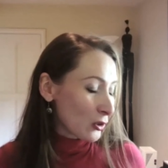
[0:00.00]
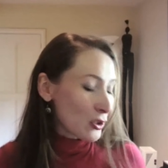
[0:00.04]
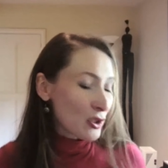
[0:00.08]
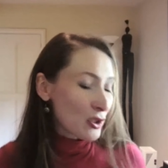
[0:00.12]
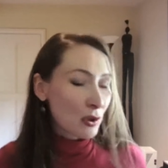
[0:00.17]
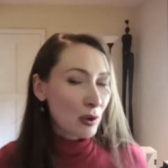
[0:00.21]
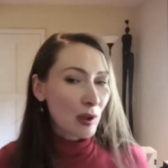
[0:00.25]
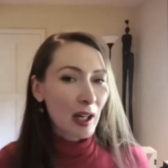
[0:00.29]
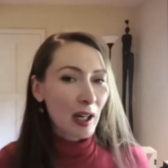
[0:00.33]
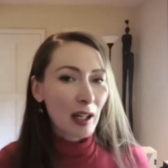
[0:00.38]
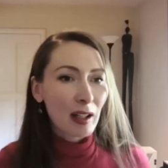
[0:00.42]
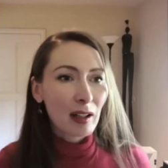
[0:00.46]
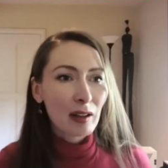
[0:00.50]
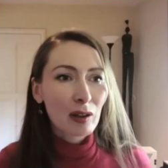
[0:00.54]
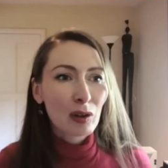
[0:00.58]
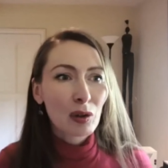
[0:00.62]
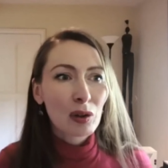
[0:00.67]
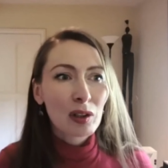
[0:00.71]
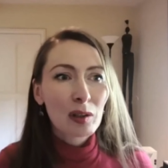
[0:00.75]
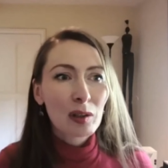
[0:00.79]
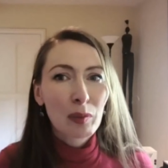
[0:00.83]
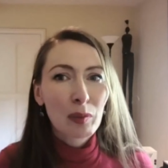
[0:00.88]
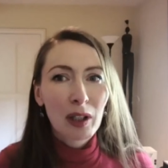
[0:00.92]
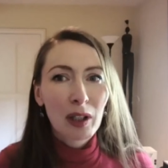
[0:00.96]
also I'll
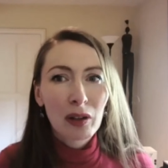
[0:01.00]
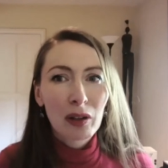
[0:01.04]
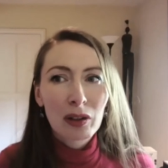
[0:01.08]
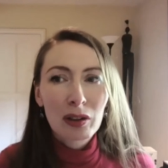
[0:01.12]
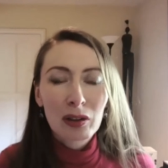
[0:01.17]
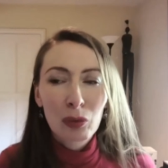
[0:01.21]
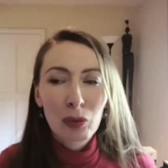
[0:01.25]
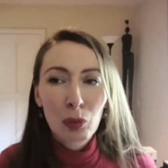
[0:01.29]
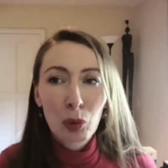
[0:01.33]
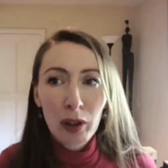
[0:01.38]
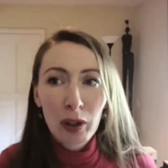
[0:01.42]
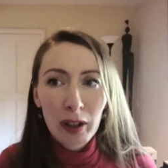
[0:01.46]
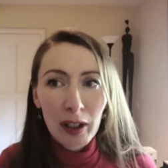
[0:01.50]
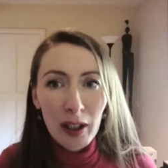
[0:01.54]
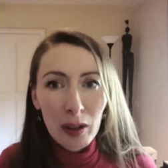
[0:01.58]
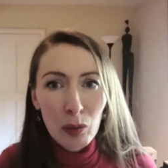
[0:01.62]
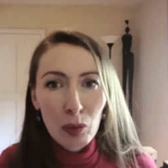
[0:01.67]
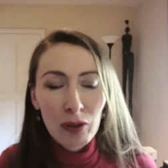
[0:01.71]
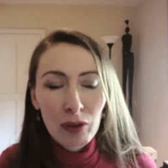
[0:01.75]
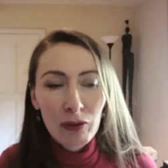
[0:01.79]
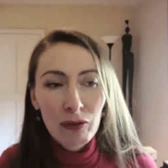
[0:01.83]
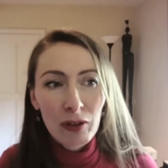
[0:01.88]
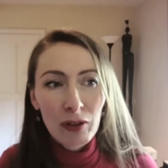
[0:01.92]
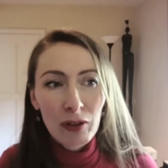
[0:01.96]
talk about
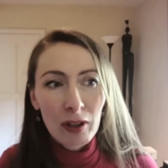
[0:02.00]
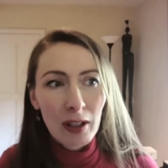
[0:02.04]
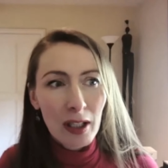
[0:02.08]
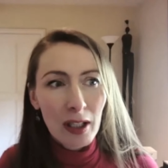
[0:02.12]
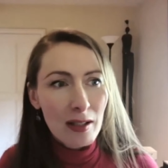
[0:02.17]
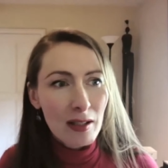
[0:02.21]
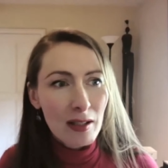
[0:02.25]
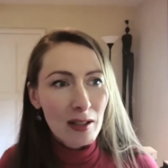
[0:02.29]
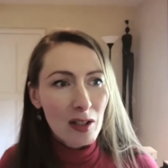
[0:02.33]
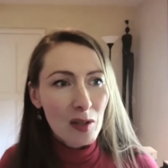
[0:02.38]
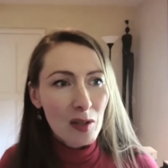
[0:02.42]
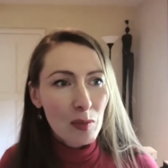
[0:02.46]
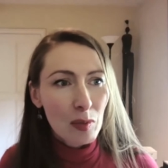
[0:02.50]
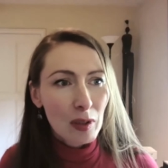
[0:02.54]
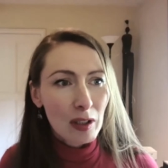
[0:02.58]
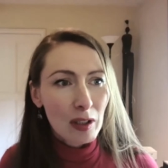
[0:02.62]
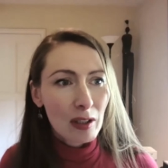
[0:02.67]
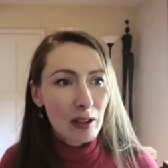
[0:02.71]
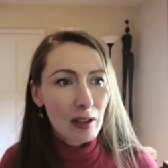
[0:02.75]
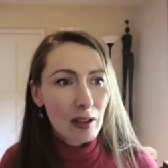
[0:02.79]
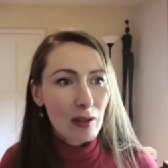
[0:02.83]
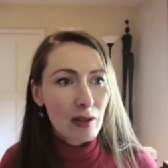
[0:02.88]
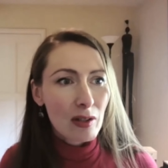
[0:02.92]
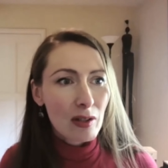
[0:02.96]
working with freelancers
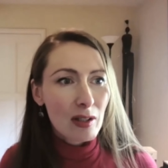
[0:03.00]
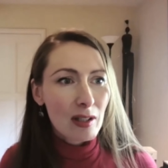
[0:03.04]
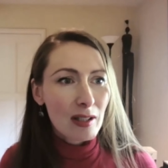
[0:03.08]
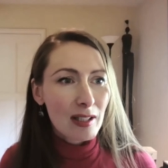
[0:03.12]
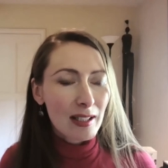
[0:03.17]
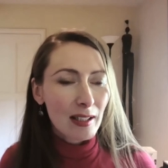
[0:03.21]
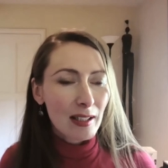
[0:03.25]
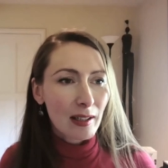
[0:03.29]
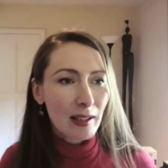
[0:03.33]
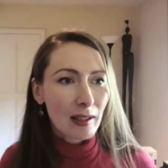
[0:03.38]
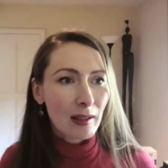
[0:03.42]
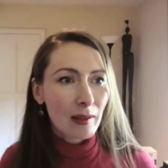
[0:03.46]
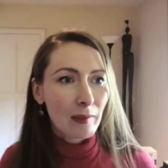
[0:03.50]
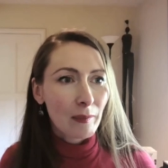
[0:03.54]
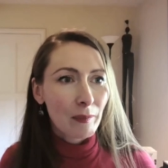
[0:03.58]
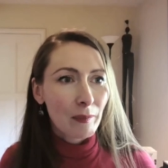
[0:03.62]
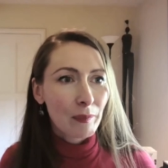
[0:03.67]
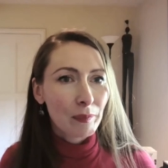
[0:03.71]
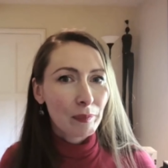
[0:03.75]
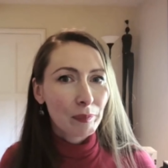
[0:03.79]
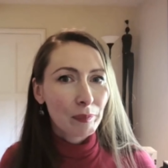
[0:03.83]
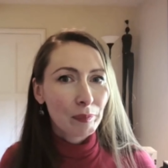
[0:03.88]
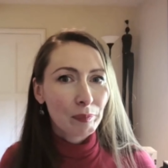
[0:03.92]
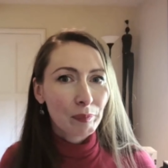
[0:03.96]
because
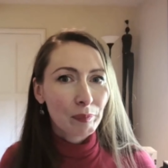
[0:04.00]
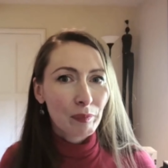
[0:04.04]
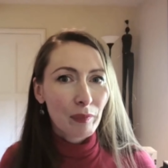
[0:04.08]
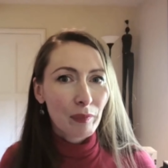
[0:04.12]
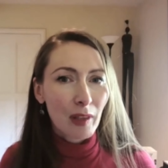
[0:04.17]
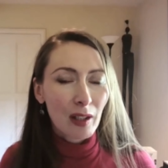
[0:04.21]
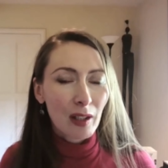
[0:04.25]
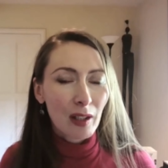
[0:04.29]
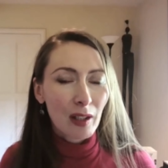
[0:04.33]
I'm